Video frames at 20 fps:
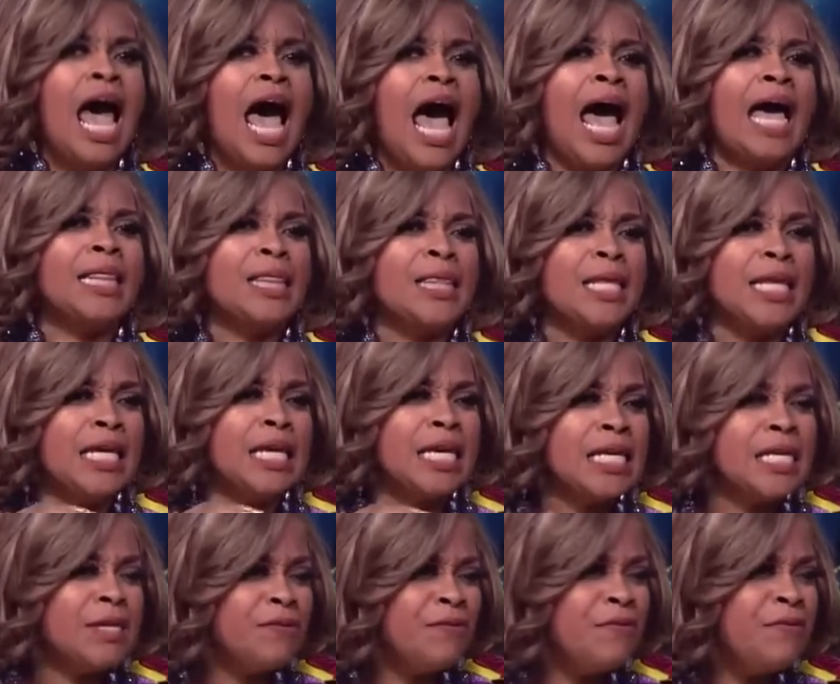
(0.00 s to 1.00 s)
I think
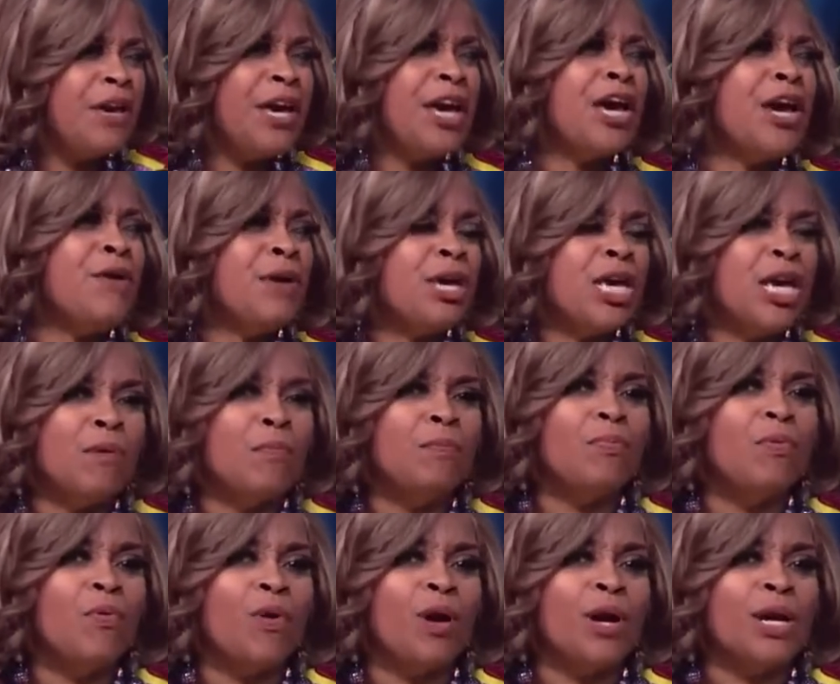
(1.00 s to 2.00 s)
it's very
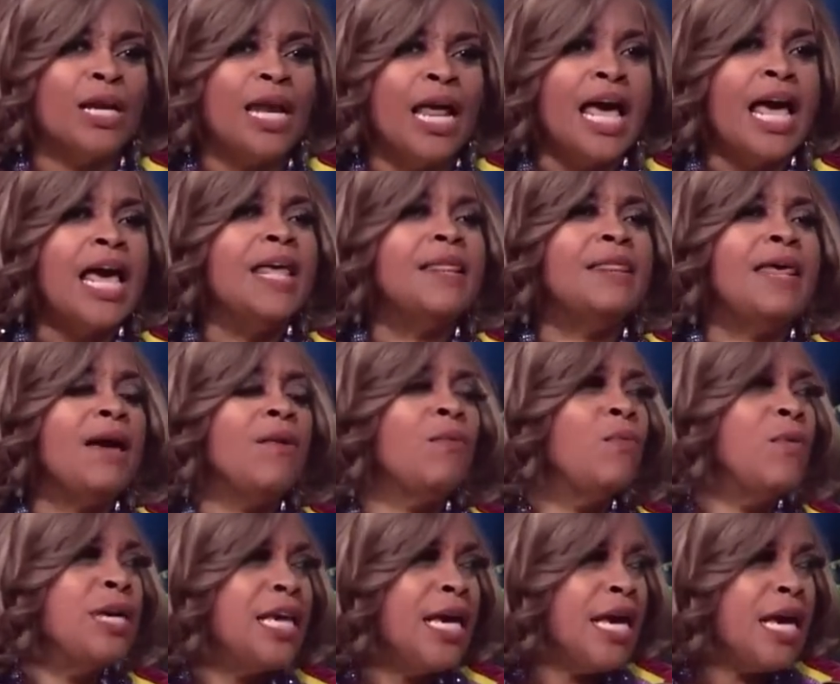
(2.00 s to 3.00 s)
important that
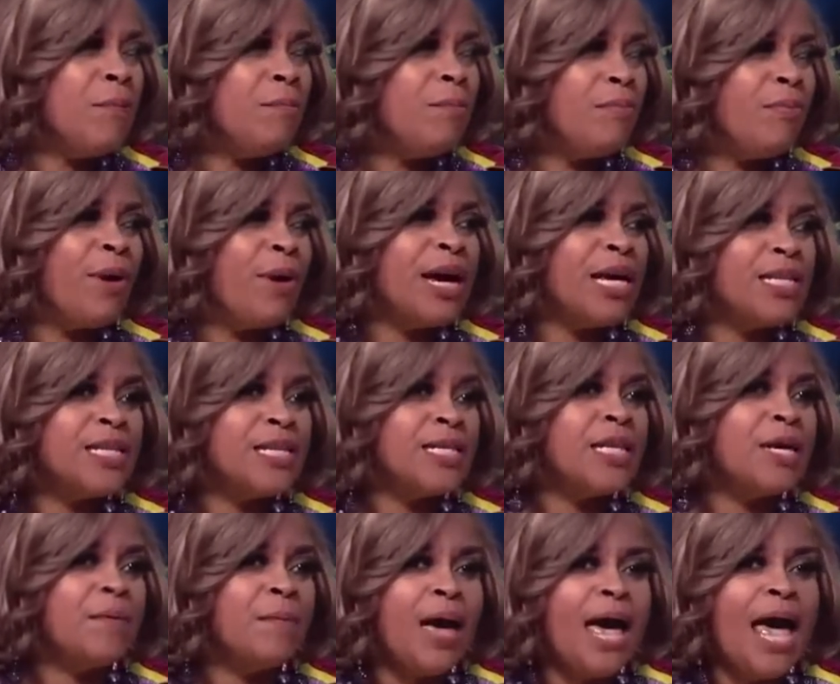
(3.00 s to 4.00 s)
we embrace
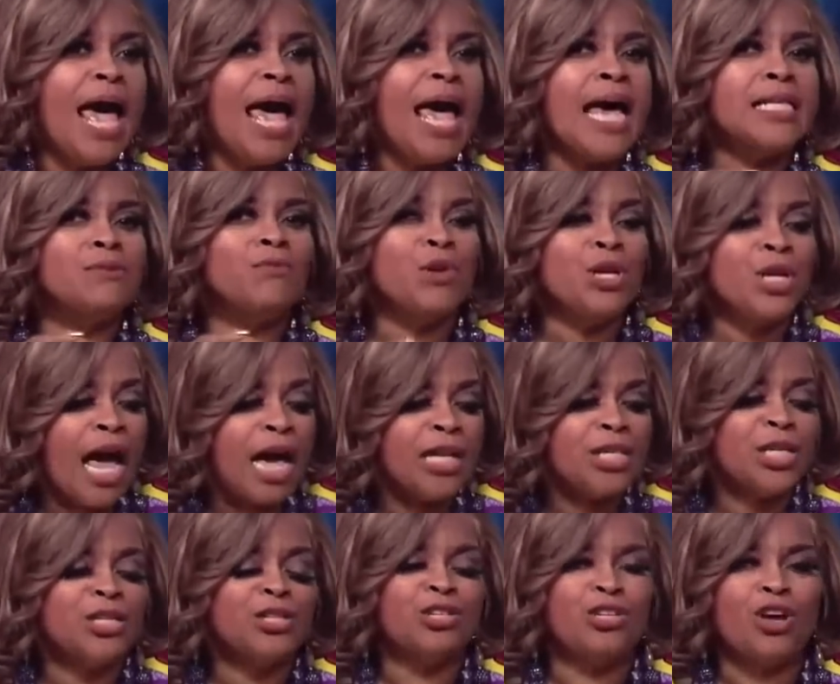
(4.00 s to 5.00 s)
them as we're not
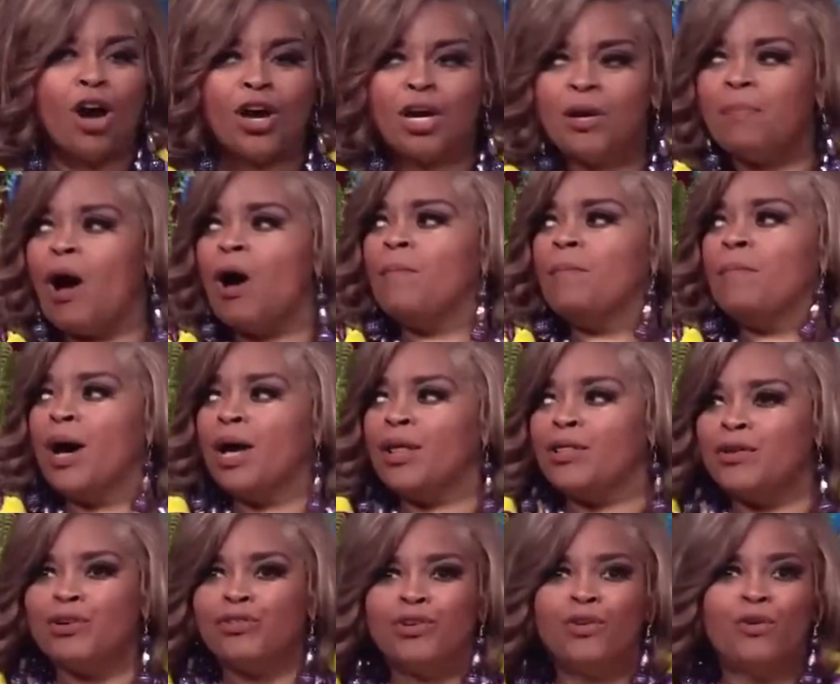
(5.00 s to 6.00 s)
just talking about mother
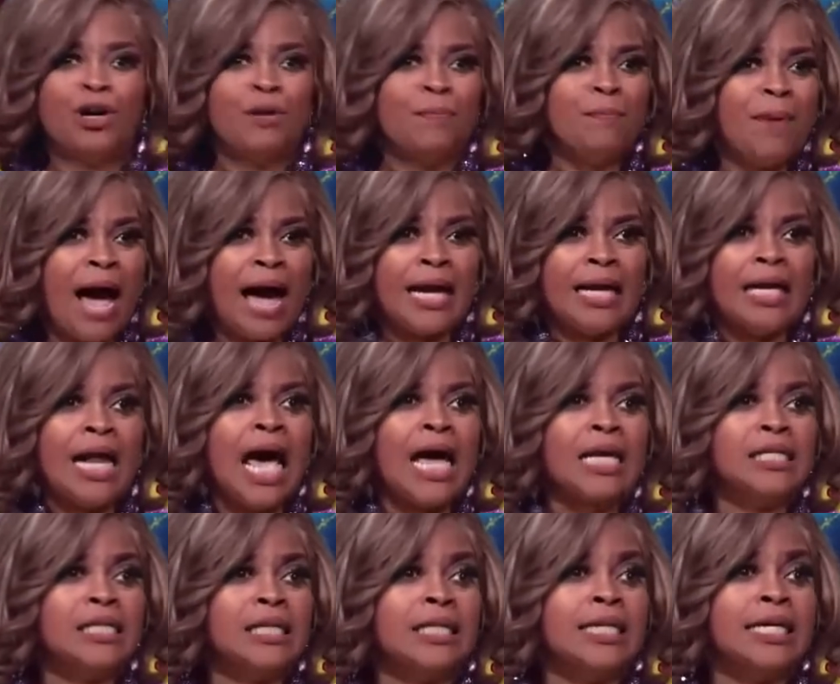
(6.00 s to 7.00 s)
and daughter
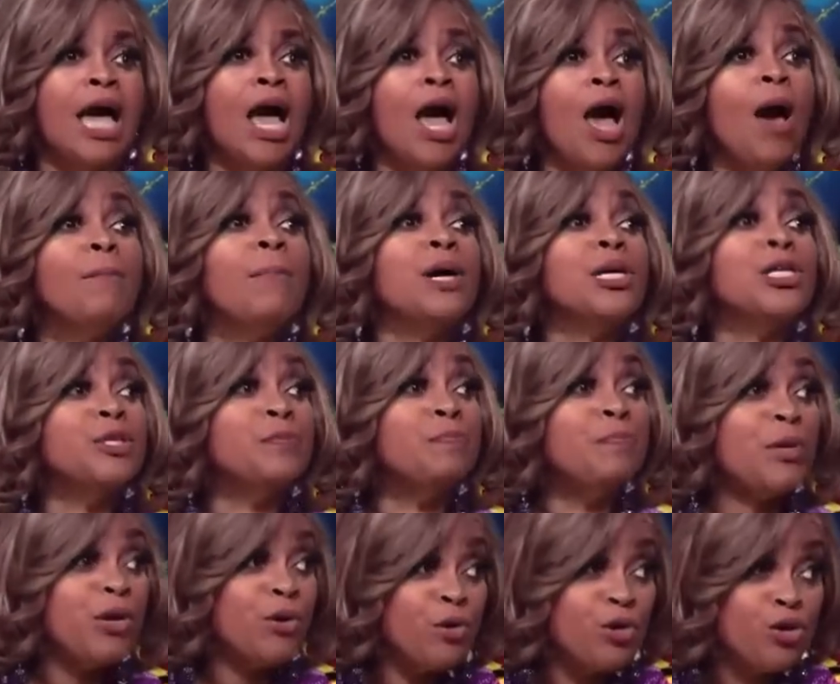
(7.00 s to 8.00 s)
biologically, but
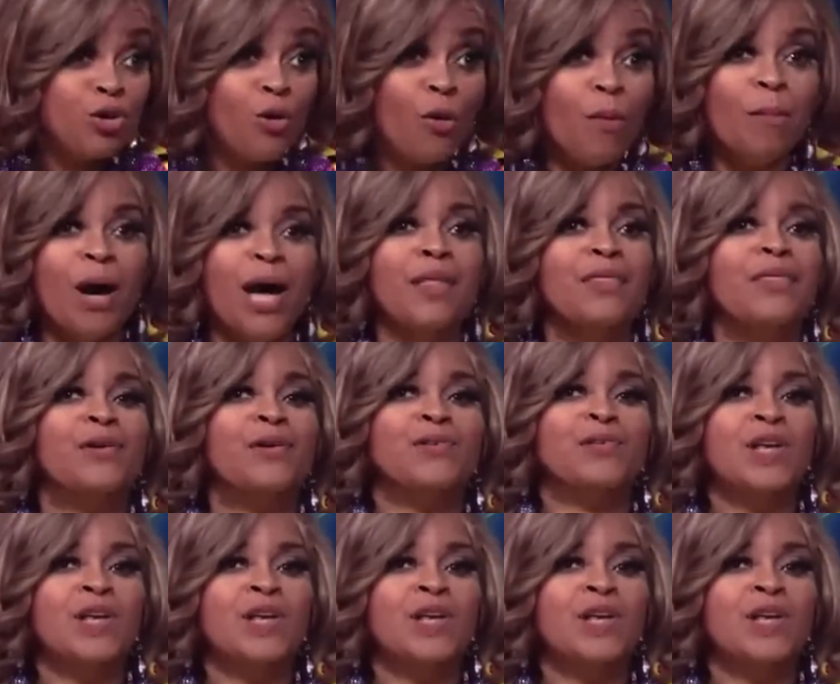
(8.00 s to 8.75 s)
spiritual mothers.